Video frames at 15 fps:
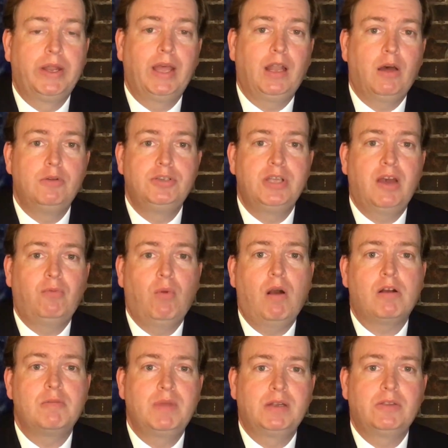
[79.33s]
Hello, Jeff.
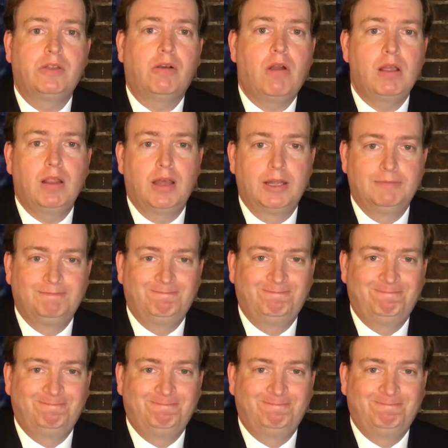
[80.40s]
Welcome into the Gray Line.